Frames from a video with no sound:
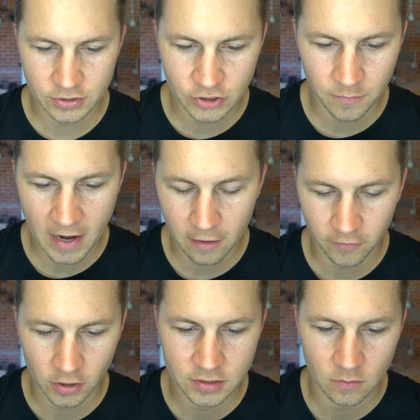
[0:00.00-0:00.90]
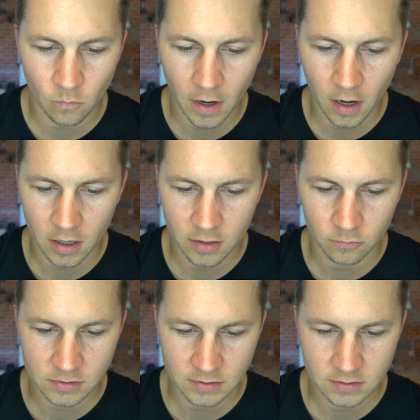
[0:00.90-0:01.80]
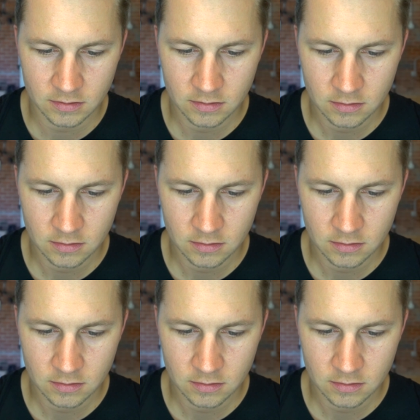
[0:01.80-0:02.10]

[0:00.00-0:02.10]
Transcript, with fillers: a zoomed out version where it was,